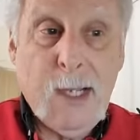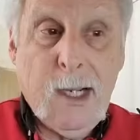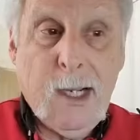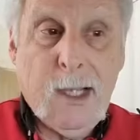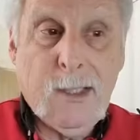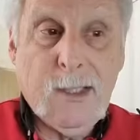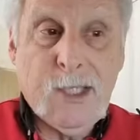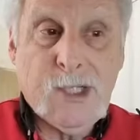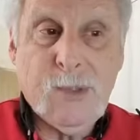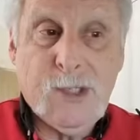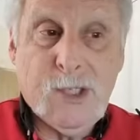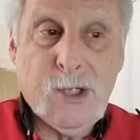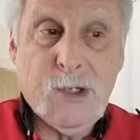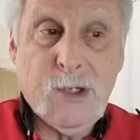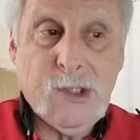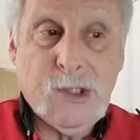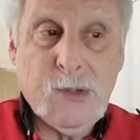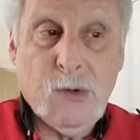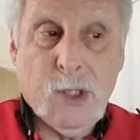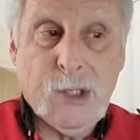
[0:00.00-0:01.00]
and this
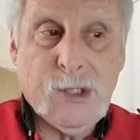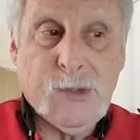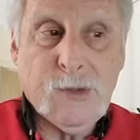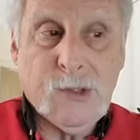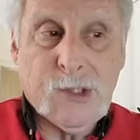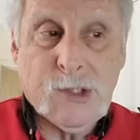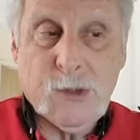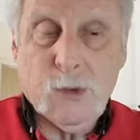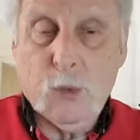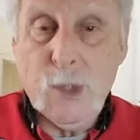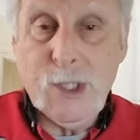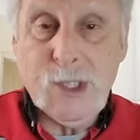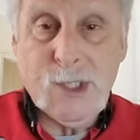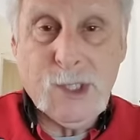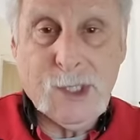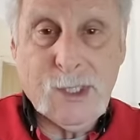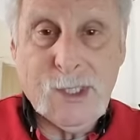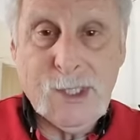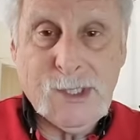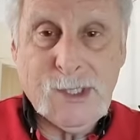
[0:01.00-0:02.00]
returns the oil to its
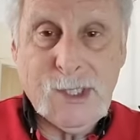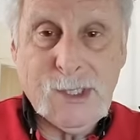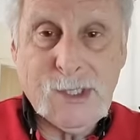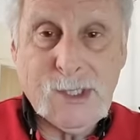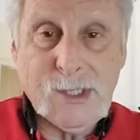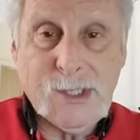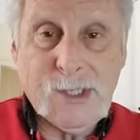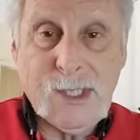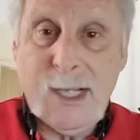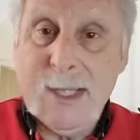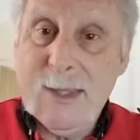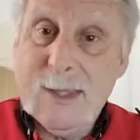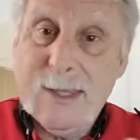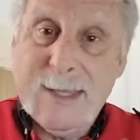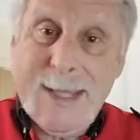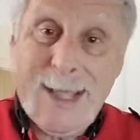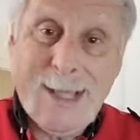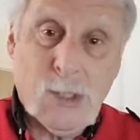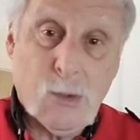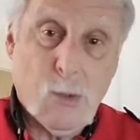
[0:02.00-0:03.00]
original consistency, and
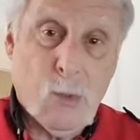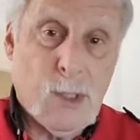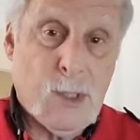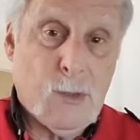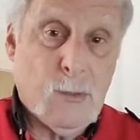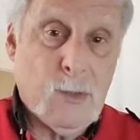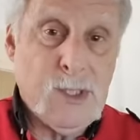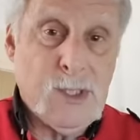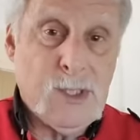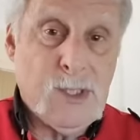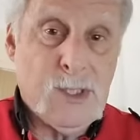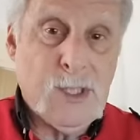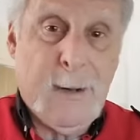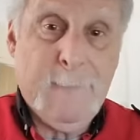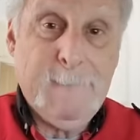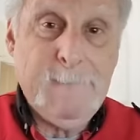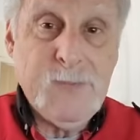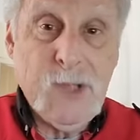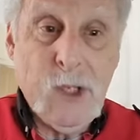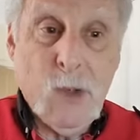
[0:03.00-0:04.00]
that's one of the reasons
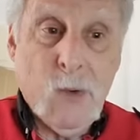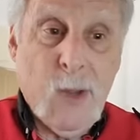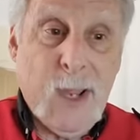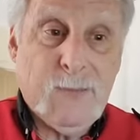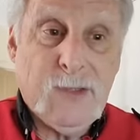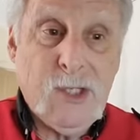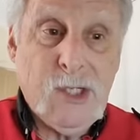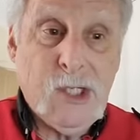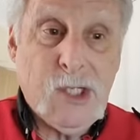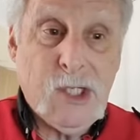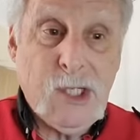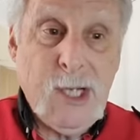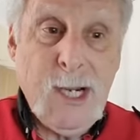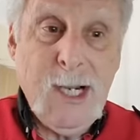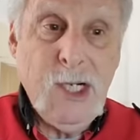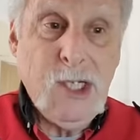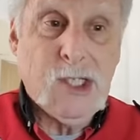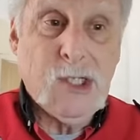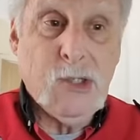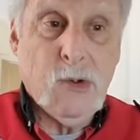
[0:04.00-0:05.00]
you have to
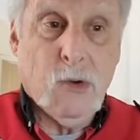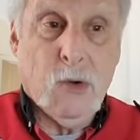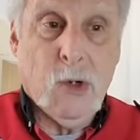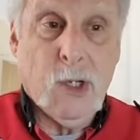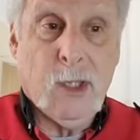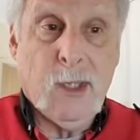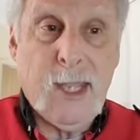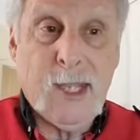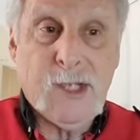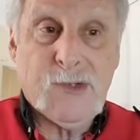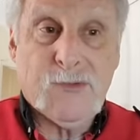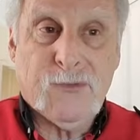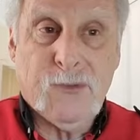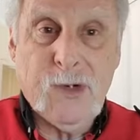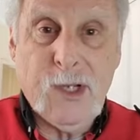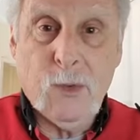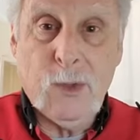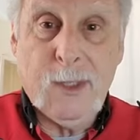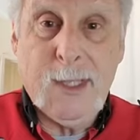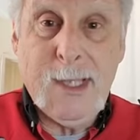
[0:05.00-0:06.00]
change the oil as
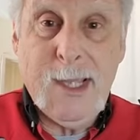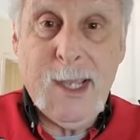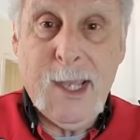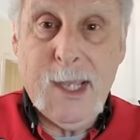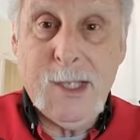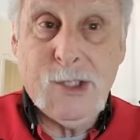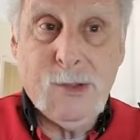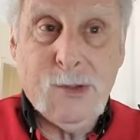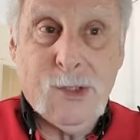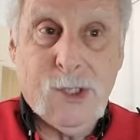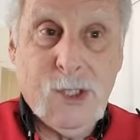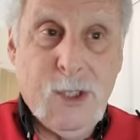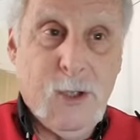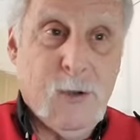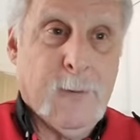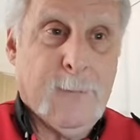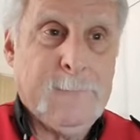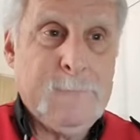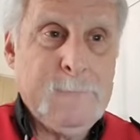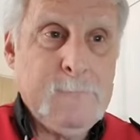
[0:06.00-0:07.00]
frequently as you
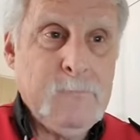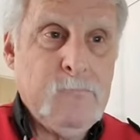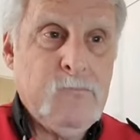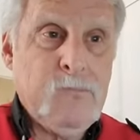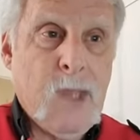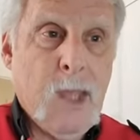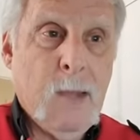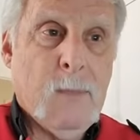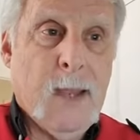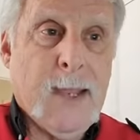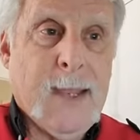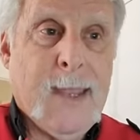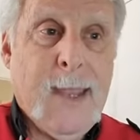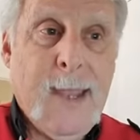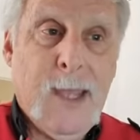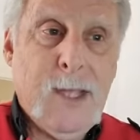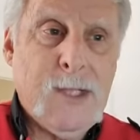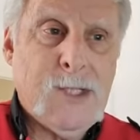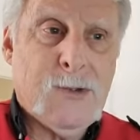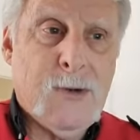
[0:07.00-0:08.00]
do. By
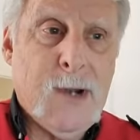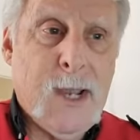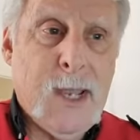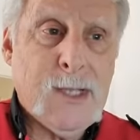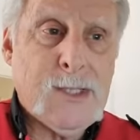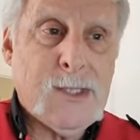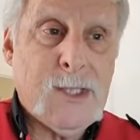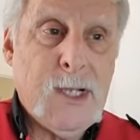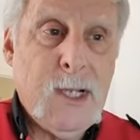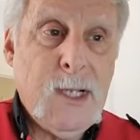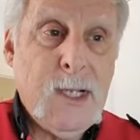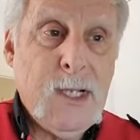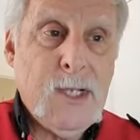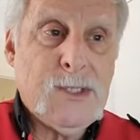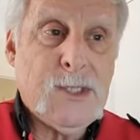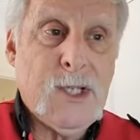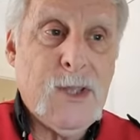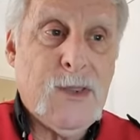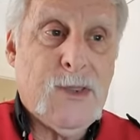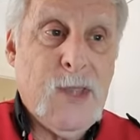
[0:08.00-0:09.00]
contrast,
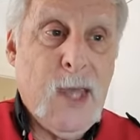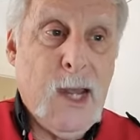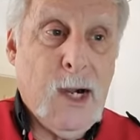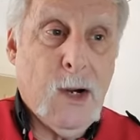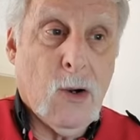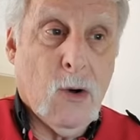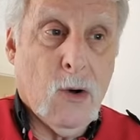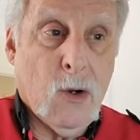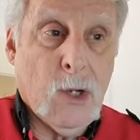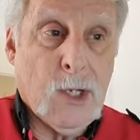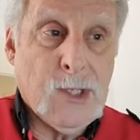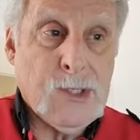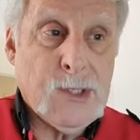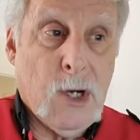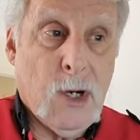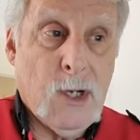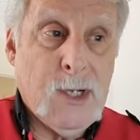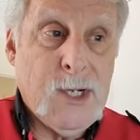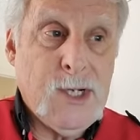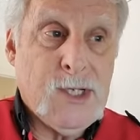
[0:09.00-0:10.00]
synthetic oils
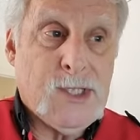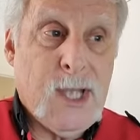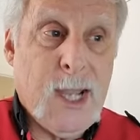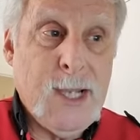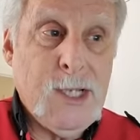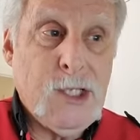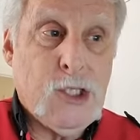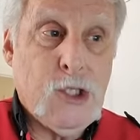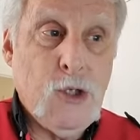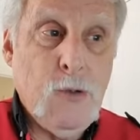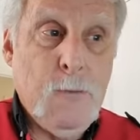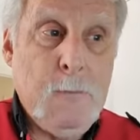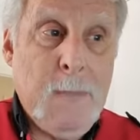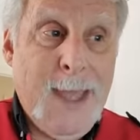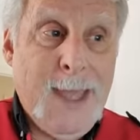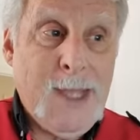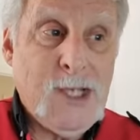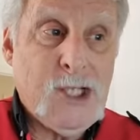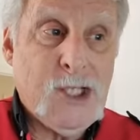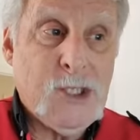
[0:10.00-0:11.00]
are designed to
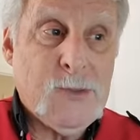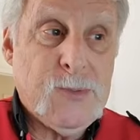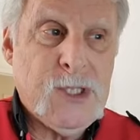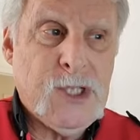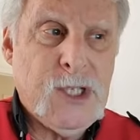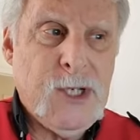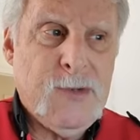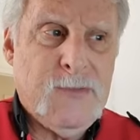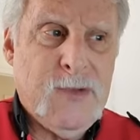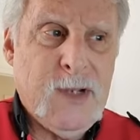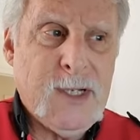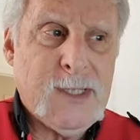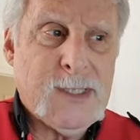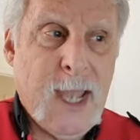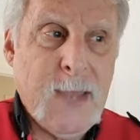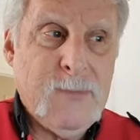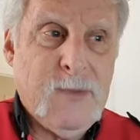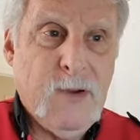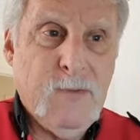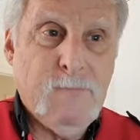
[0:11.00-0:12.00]
match a specific
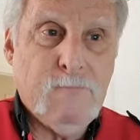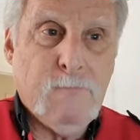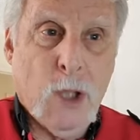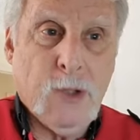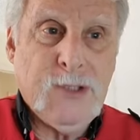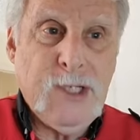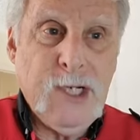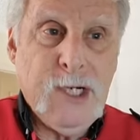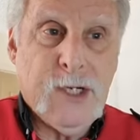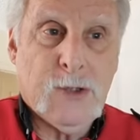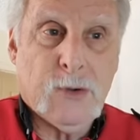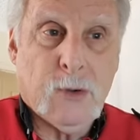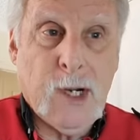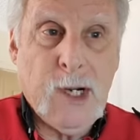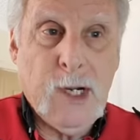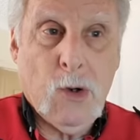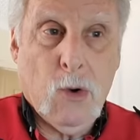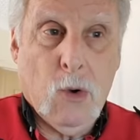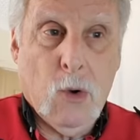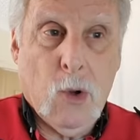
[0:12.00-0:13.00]
type of
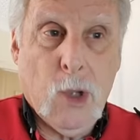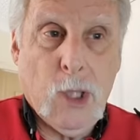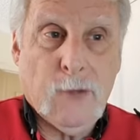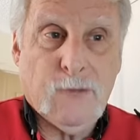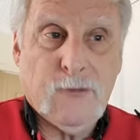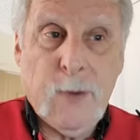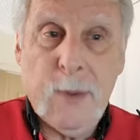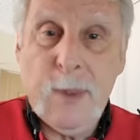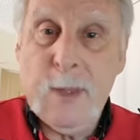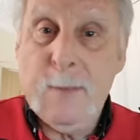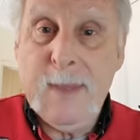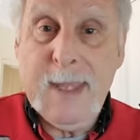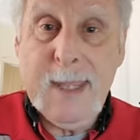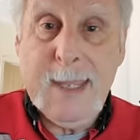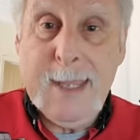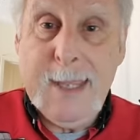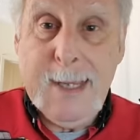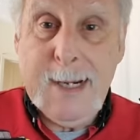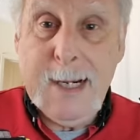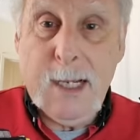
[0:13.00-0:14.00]
multi-grade oil from the
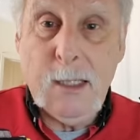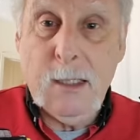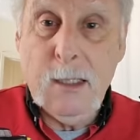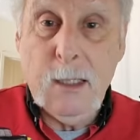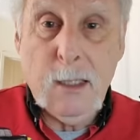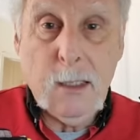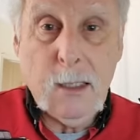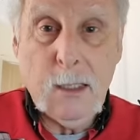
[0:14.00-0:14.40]
beginning